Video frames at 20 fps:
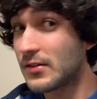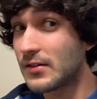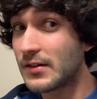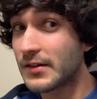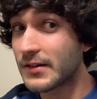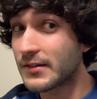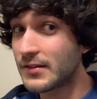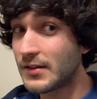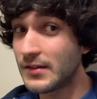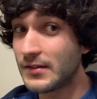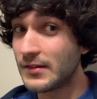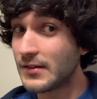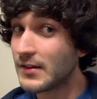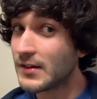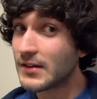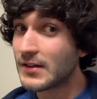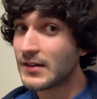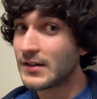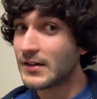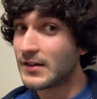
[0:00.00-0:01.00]
Like I said,
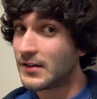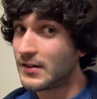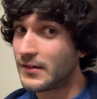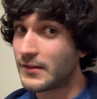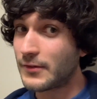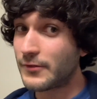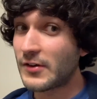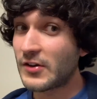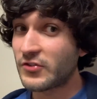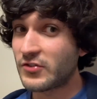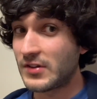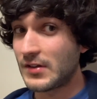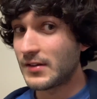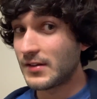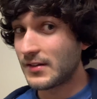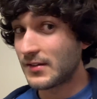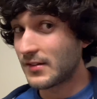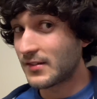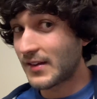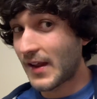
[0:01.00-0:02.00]
the fashion
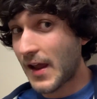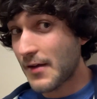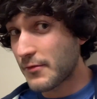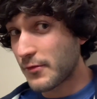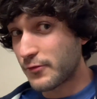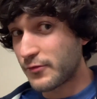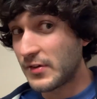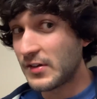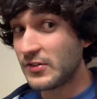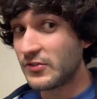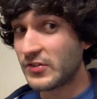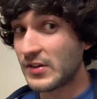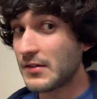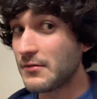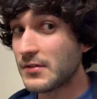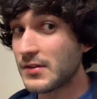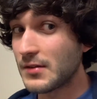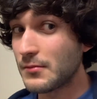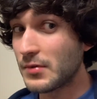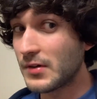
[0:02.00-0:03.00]
nowadays is to have a fringe and
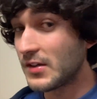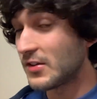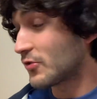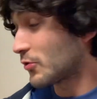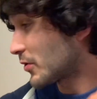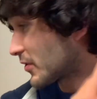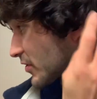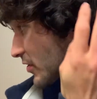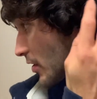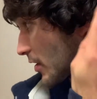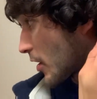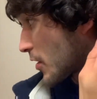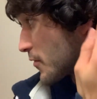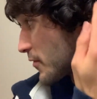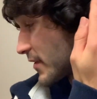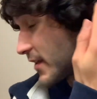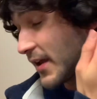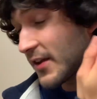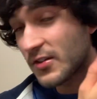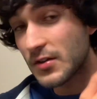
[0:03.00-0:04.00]
everything, but it's always over
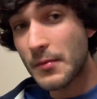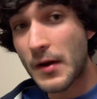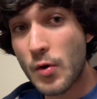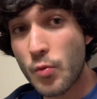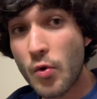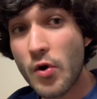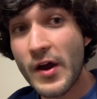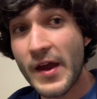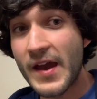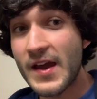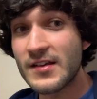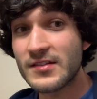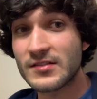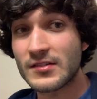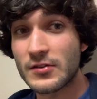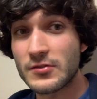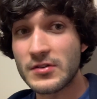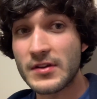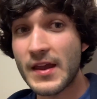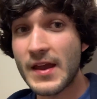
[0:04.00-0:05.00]
the ears, no matter what
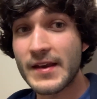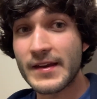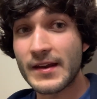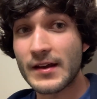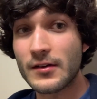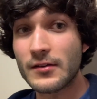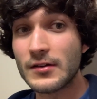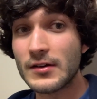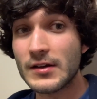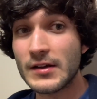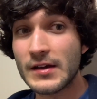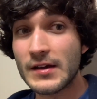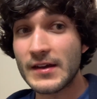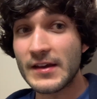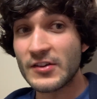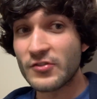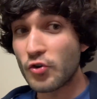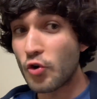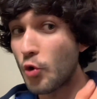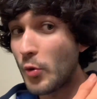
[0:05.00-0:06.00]
hairstyle you get now,
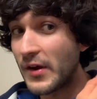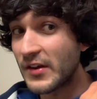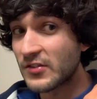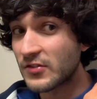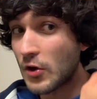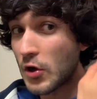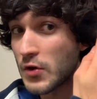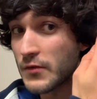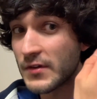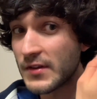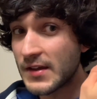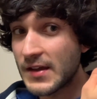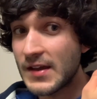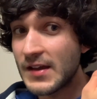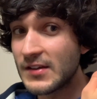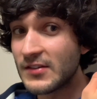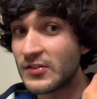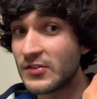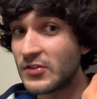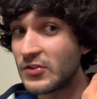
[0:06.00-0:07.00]
it's always over the
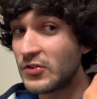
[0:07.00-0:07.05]
ears.